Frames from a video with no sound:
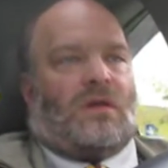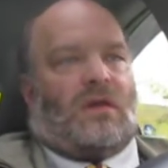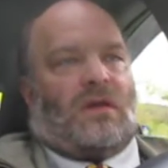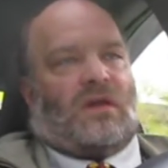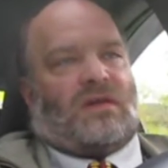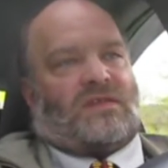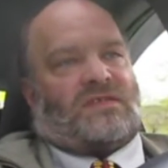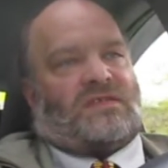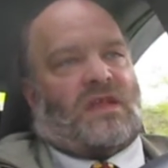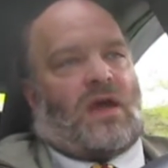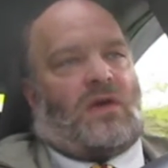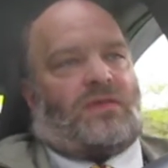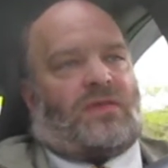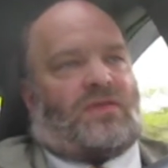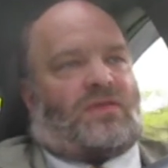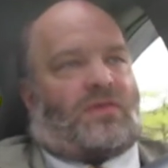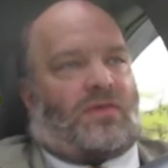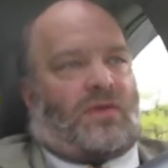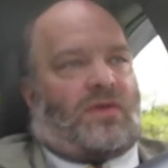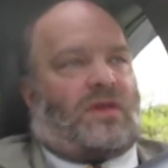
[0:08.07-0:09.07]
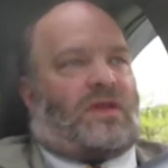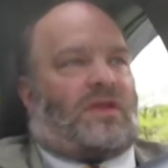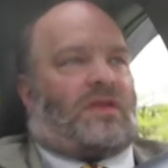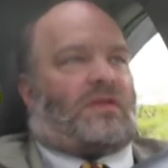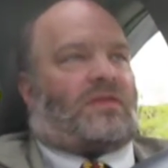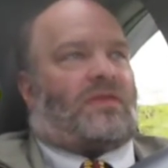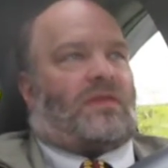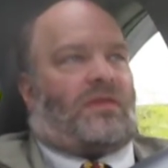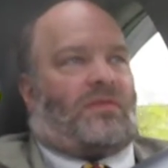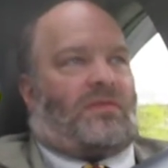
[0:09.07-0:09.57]
It is now the
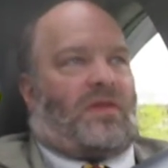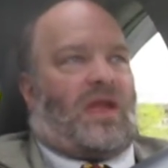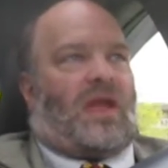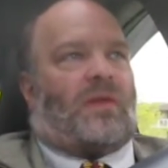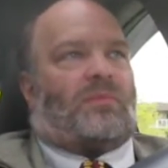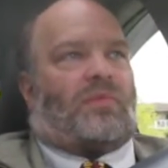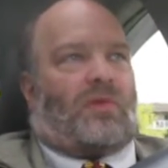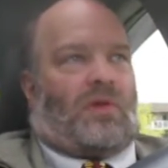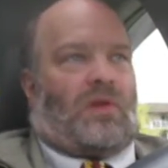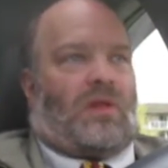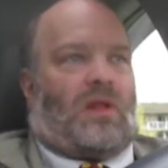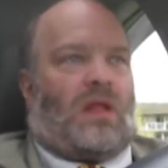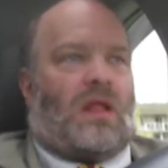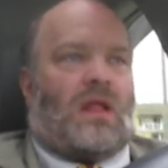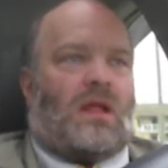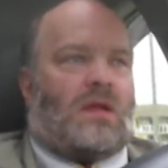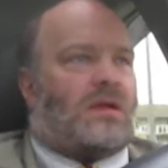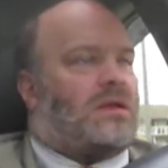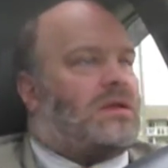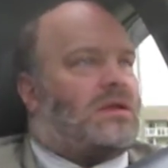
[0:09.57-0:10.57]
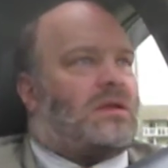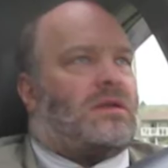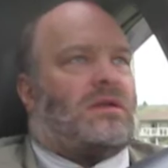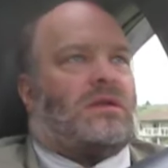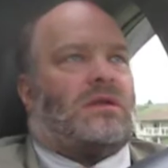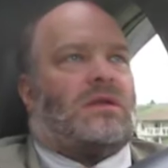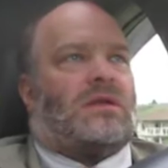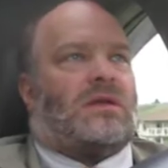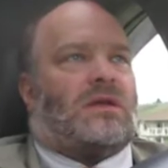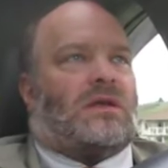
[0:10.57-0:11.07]
30th of April,
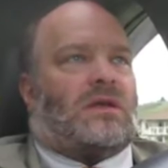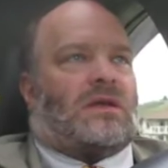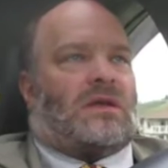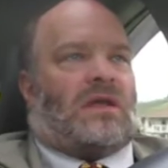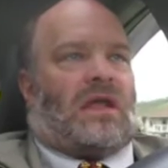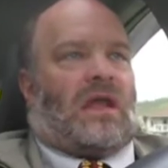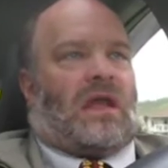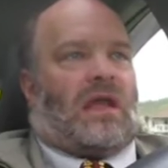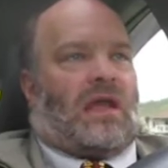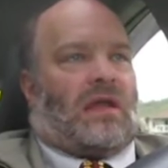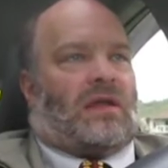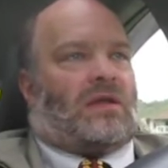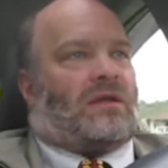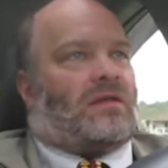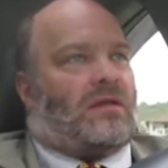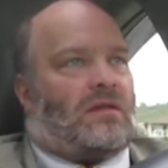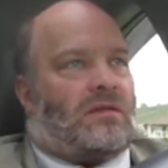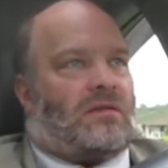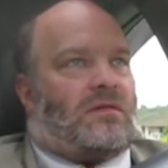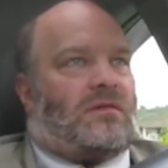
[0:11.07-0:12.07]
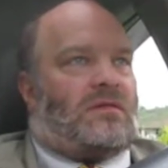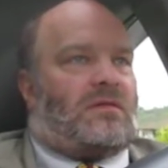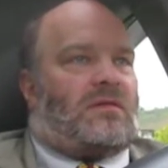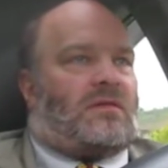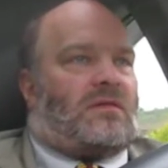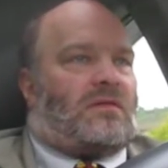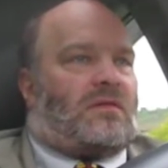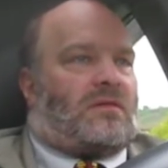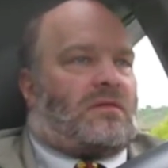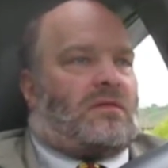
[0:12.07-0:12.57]
and
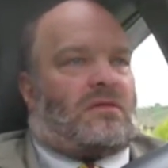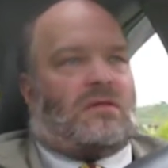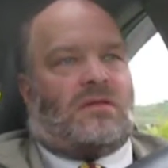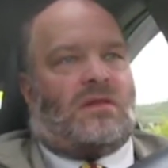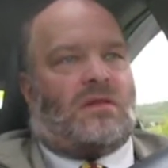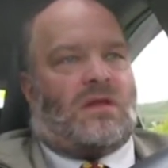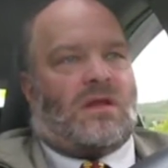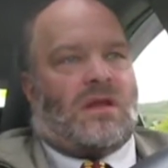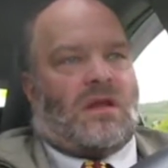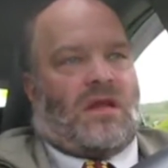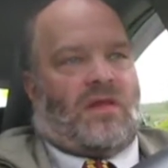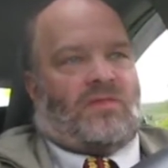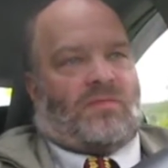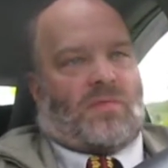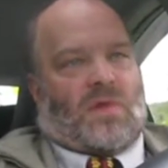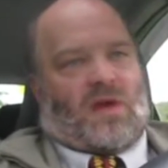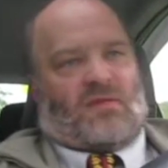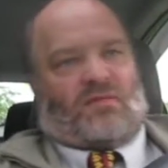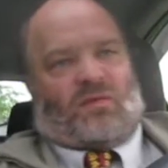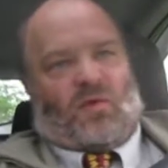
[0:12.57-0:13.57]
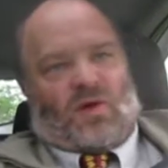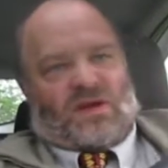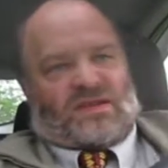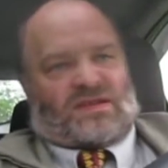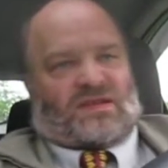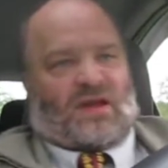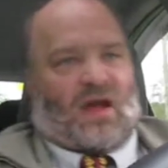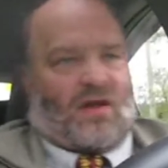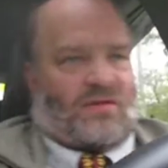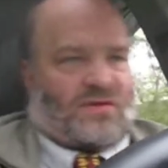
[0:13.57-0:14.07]
if my voice
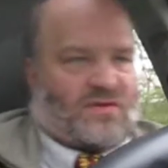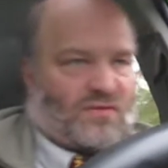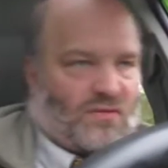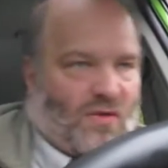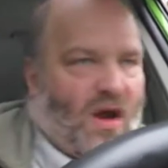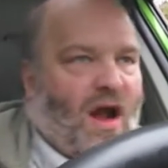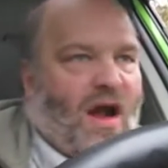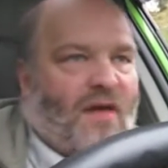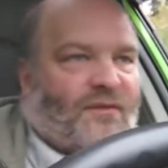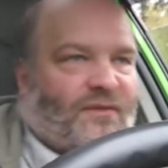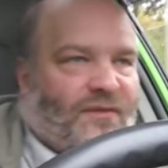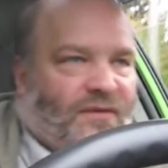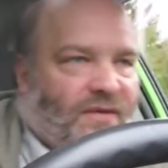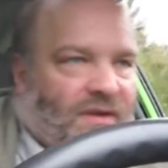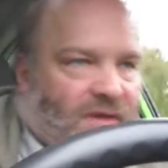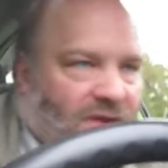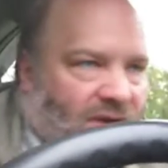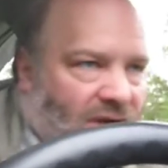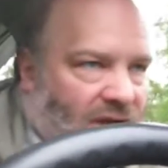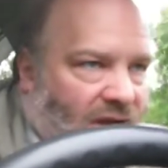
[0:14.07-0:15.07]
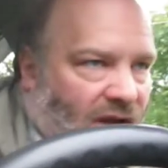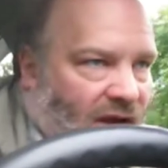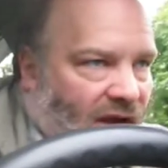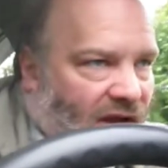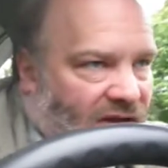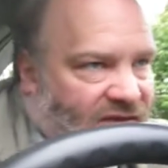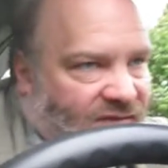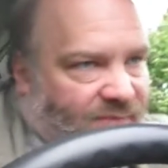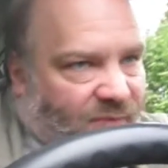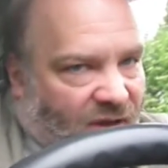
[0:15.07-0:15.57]
sounds rough,
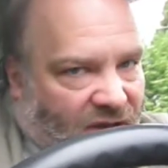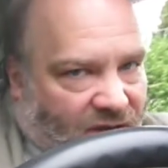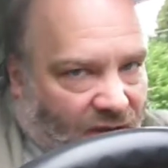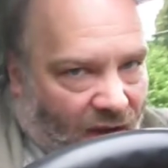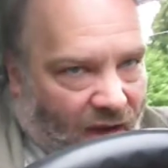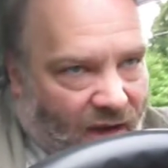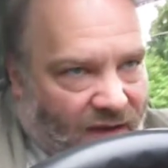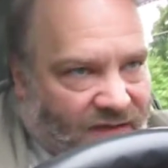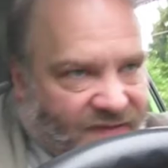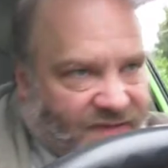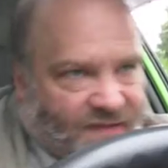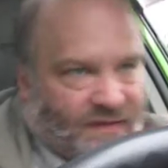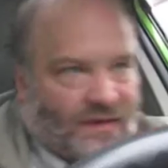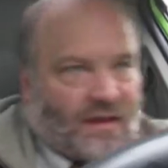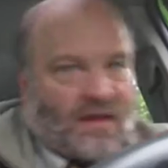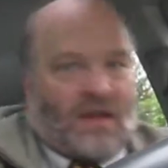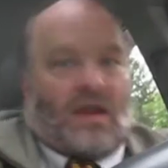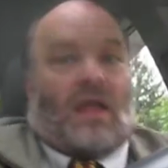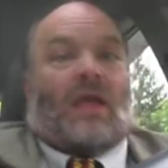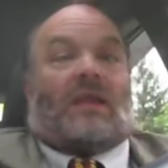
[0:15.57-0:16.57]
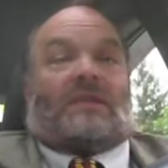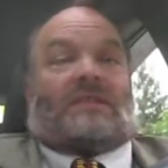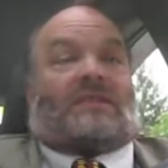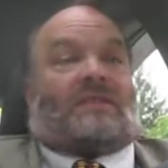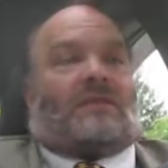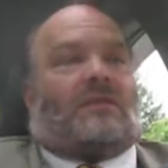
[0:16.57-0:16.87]
it's because it is.